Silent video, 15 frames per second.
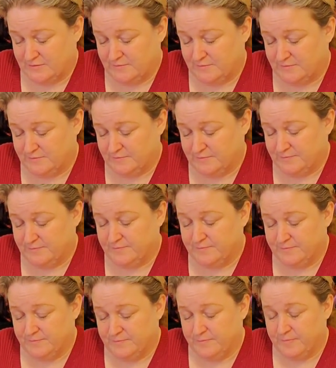
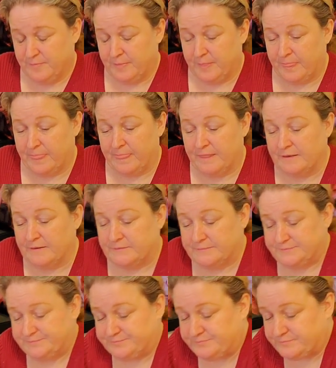
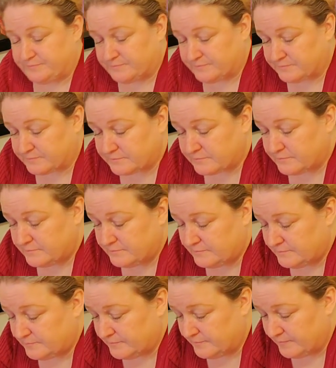
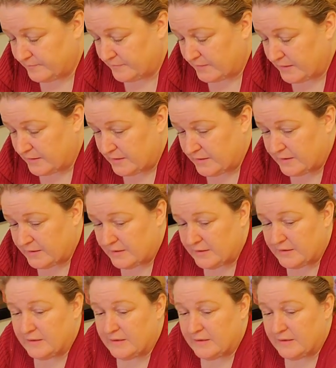(no one is talking)